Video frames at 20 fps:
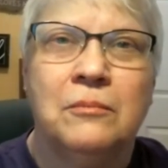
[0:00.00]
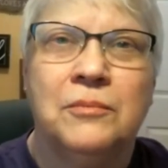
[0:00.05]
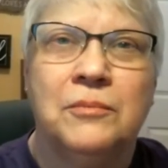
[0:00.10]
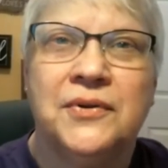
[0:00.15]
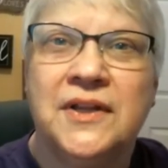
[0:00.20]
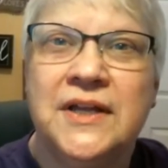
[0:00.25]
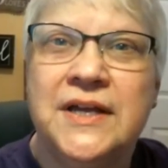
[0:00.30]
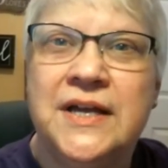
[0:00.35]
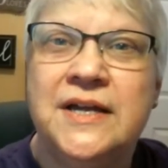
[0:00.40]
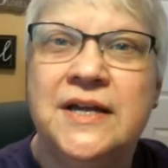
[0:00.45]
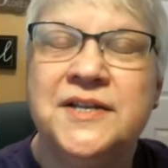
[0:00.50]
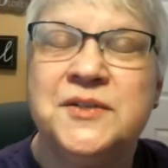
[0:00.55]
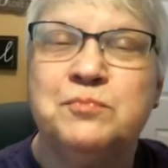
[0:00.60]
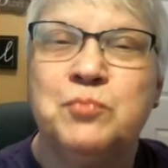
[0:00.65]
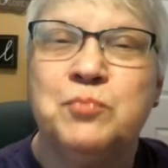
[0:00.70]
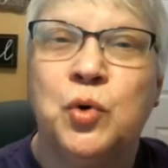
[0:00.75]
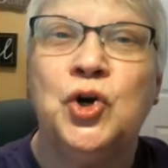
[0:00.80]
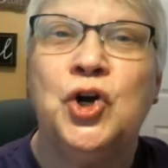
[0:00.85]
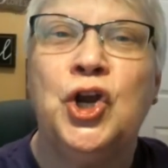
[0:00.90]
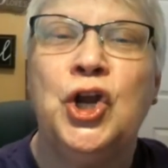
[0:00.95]
please
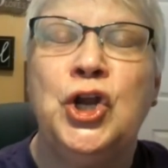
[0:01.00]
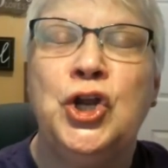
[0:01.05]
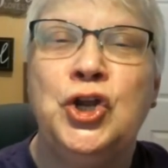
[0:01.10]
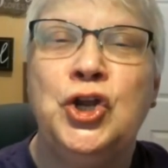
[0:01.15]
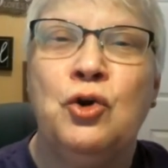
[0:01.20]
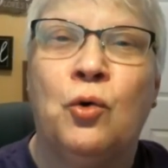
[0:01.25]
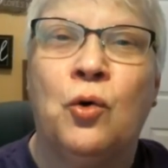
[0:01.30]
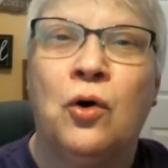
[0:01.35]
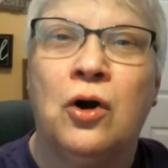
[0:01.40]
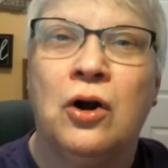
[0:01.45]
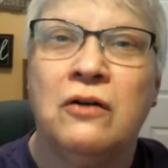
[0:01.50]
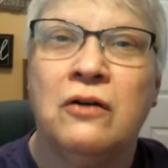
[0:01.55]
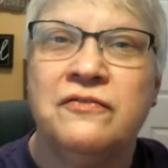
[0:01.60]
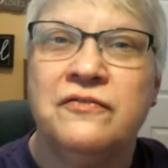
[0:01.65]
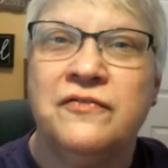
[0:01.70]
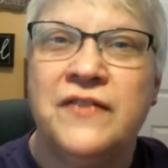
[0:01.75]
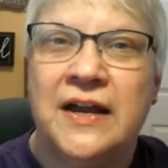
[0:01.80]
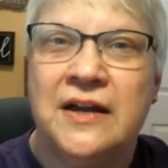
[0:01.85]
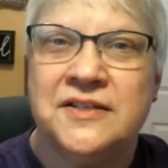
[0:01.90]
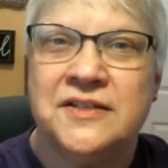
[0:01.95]
put your
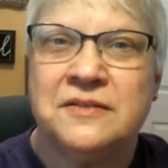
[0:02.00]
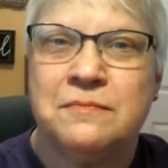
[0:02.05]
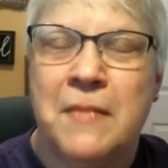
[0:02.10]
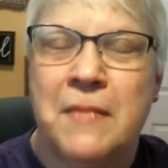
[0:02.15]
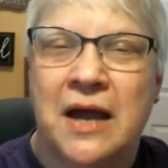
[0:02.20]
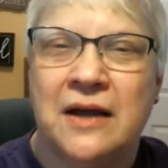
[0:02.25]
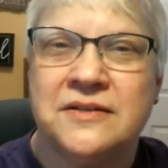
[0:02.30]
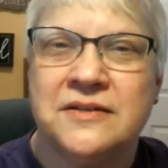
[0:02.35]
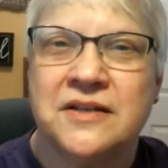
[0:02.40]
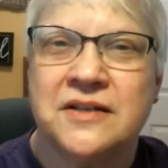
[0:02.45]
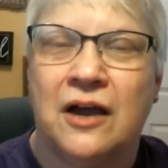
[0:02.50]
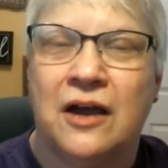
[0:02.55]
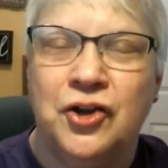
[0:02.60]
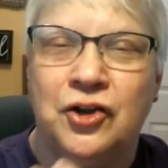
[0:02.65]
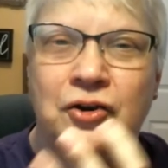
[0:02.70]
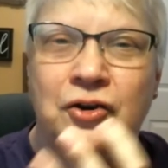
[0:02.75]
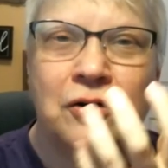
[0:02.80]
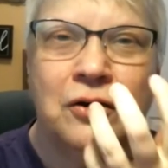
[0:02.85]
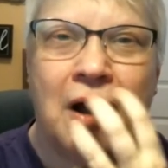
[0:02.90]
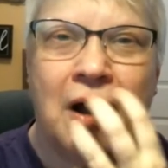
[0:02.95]
face mask on,
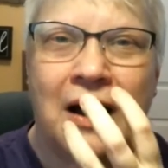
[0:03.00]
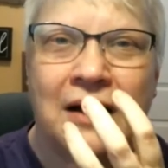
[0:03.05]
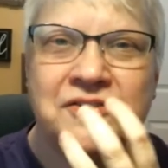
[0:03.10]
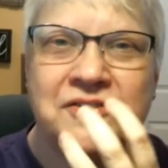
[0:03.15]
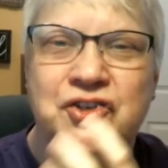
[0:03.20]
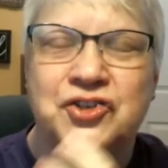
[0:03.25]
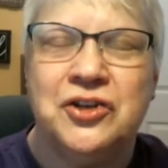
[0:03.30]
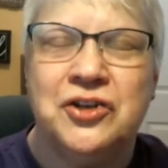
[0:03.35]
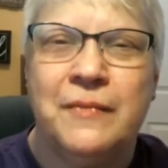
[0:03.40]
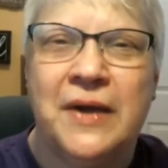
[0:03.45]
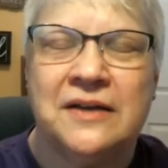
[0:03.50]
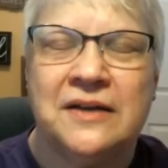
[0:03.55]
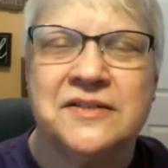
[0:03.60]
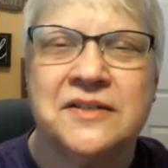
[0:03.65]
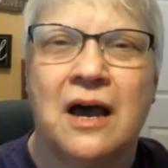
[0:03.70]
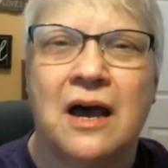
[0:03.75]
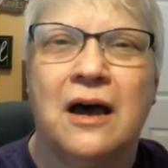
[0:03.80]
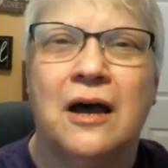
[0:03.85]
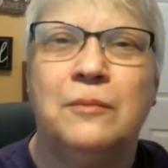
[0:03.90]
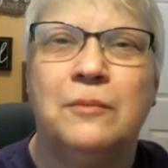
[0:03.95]
your oxygen
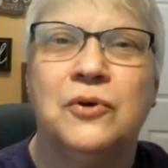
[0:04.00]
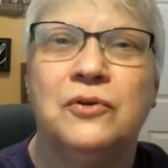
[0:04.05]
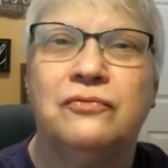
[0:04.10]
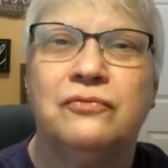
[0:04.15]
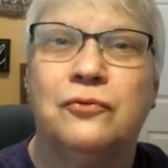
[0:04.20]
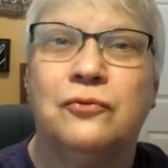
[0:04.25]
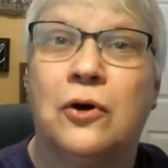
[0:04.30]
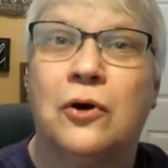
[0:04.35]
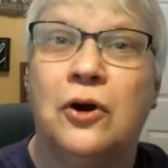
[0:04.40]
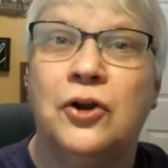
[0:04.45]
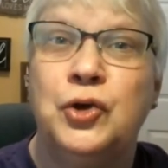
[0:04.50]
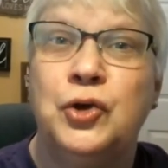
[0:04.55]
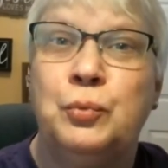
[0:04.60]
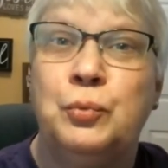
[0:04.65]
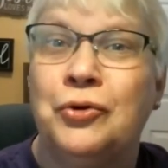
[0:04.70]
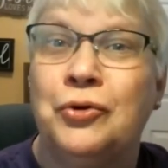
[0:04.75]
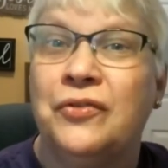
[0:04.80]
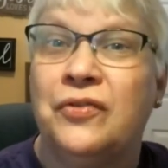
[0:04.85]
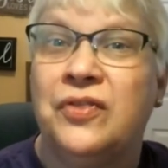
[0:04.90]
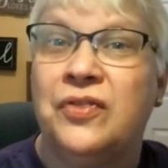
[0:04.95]
mask on before you
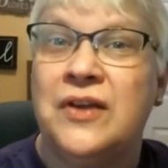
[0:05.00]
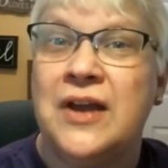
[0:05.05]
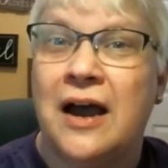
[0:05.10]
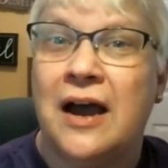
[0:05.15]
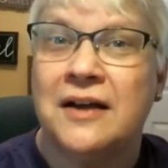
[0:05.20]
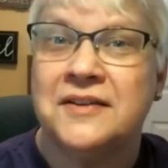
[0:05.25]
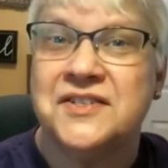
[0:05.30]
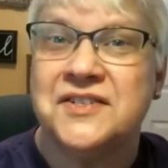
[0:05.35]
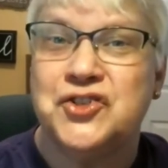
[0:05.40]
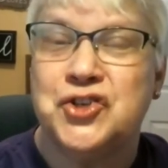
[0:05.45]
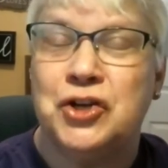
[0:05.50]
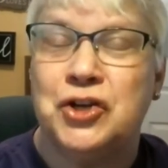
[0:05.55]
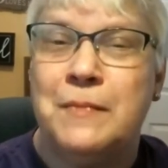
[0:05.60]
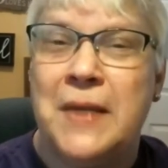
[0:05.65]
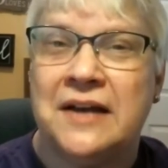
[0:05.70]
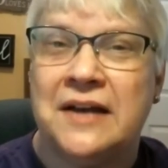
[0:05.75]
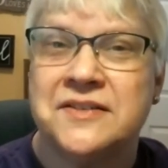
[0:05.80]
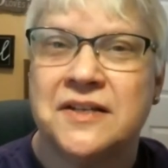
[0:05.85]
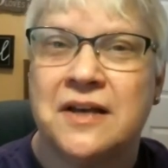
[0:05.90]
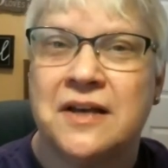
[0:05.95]
put the oxygen
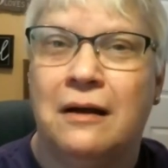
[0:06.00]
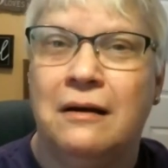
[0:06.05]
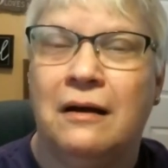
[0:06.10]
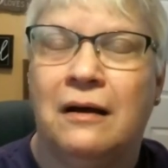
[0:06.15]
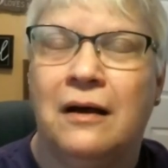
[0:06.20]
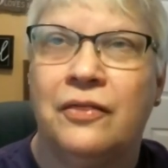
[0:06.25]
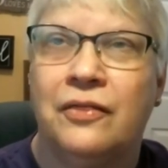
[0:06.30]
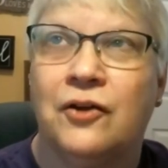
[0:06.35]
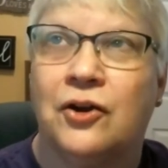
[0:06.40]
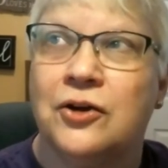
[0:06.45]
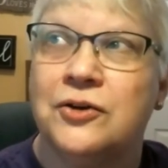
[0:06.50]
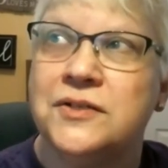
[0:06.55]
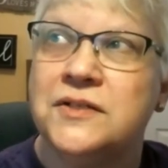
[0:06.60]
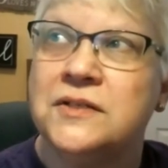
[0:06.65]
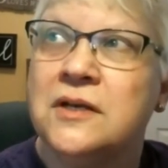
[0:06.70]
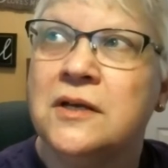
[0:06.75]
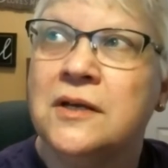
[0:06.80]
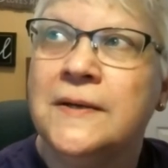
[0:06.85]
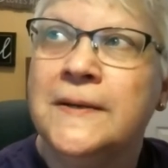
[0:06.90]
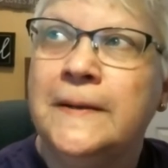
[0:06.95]
mask on
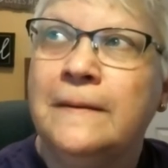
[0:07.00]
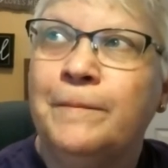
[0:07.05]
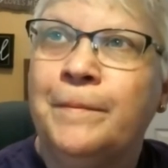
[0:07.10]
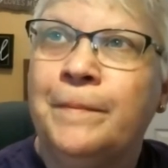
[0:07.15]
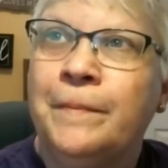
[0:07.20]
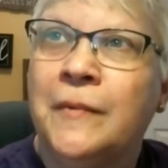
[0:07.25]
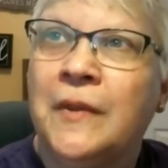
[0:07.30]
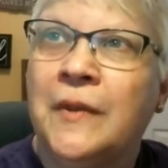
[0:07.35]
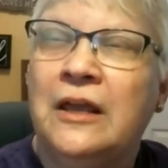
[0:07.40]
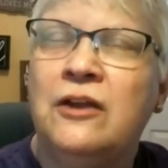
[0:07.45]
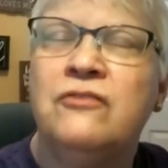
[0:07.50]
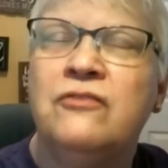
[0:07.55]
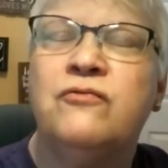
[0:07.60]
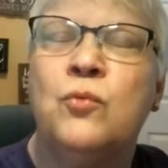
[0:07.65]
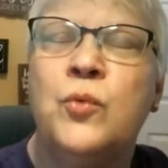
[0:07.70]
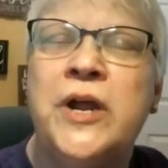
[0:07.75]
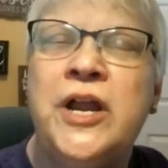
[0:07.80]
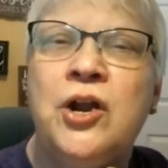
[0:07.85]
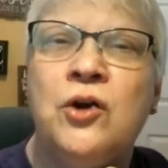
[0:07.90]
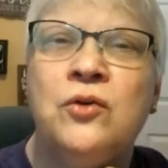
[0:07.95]
others. If
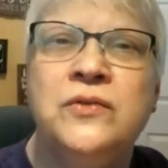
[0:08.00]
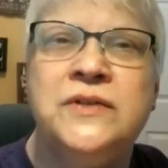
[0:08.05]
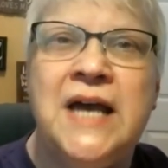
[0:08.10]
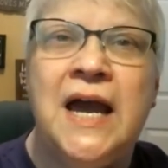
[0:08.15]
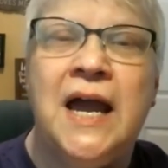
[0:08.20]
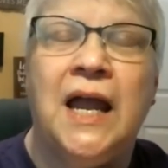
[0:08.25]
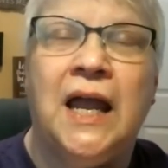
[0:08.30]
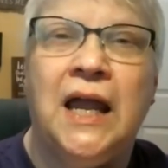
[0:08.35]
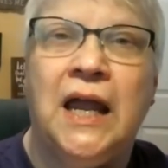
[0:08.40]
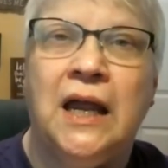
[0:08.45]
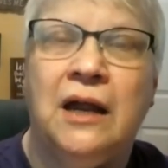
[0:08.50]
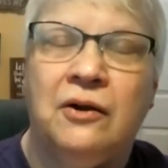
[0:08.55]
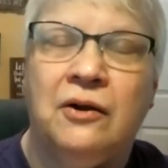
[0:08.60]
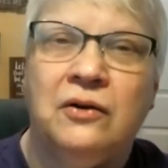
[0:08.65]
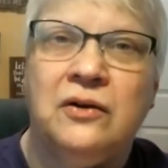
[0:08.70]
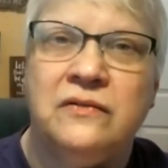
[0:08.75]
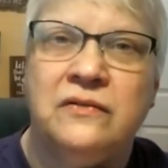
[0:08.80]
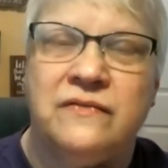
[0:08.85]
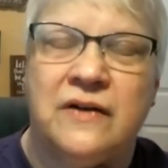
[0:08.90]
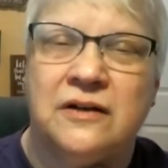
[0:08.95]
we don't take
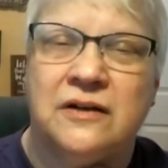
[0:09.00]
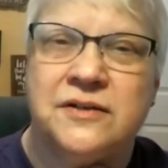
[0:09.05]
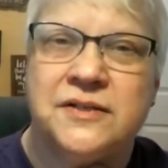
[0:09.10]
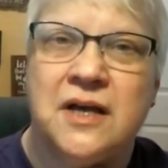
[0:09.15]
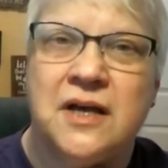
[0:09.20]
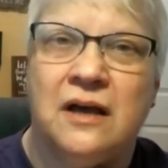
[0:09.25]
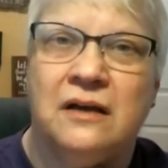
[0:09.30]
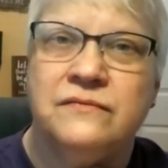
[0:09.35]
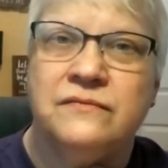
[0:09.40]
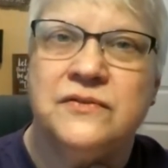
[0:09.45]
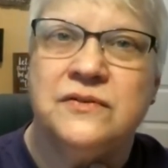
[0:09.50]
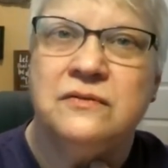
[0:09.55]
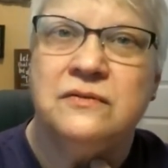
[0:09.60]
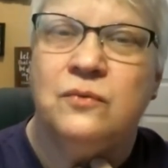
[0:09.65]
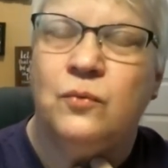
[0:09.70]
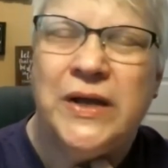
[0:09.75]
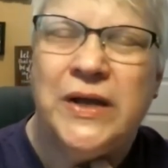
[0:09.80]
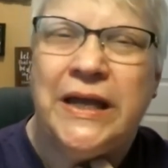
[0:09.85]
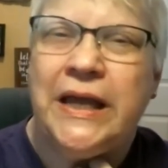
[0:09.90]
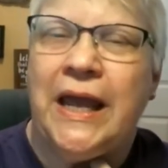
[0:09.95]
care of ourselves,
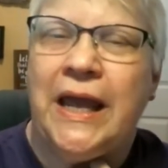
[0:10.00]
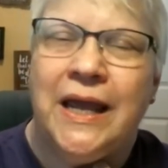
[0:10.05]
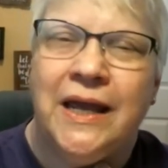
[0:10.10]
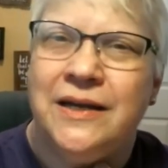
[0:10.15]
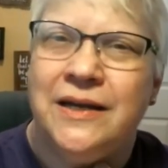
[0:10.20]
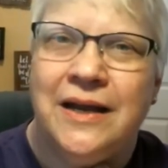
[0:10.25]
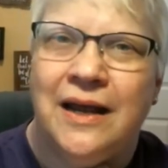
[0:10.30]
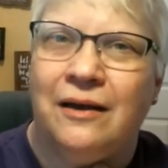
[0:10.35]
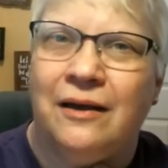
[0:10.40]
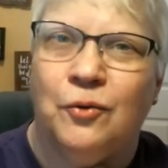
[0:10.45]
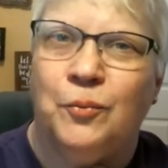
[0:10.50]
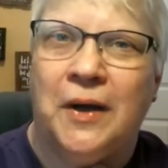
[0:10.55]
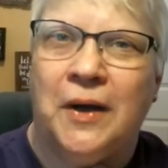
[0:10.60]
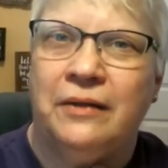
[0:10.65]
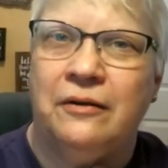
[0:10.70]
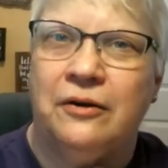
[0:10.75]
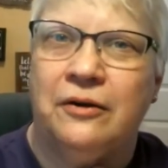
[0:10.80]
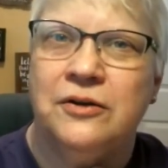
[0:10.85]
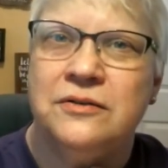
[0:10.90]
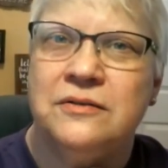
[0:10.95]
we can't help
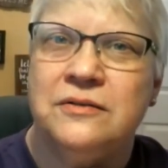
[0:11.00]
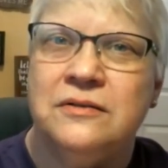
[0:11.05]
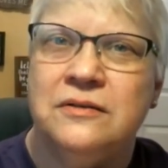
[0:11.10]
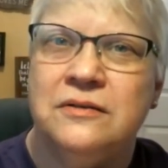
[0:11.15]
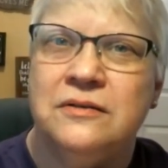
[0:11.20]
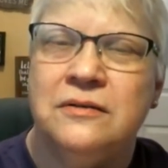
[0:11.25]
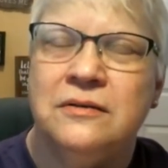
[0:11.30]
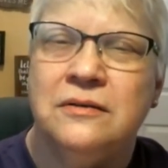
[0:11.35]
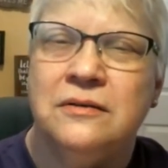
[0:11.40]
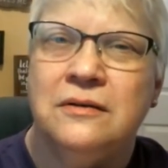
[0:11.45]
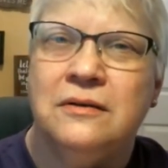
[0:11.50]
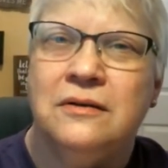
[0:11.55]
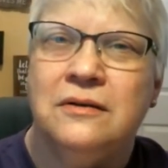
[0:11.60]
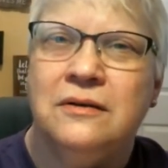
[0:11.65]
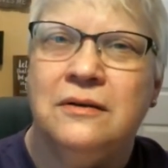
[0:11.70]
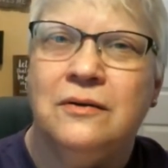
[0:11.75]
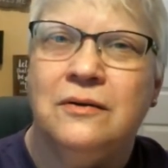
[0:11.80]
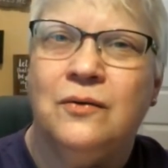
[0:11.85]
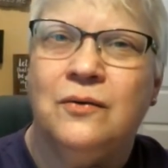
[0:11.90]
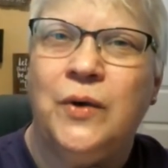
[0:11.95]
others.
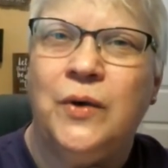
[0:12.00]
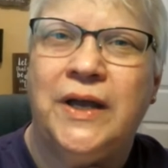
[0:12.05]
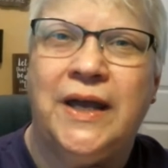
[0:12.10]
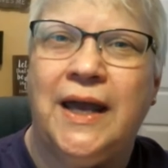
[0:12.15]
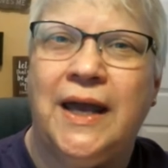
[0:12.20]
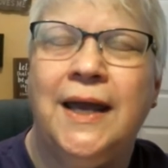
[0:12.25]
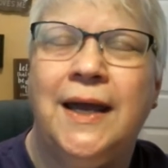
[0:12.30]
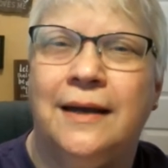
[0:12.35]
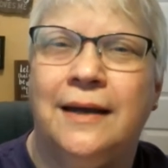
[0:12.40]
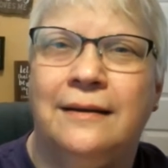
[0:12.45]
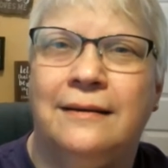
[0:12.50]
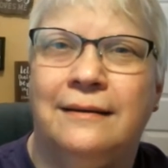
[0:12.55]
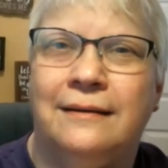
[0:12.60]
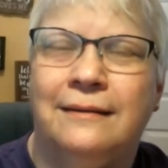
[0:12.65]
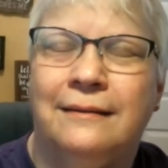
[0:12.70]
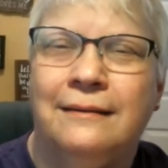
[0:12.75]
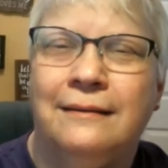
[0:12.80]
Exactly. We can't.